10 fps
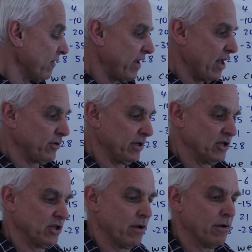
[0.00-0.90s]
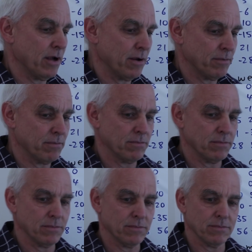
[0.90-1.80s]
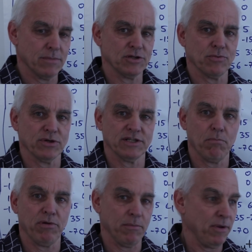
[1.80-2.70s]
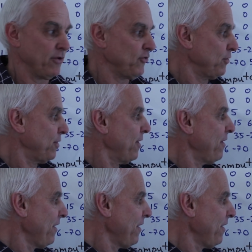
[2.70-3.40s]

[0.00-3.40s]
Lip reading: of calculation much more simply, because you can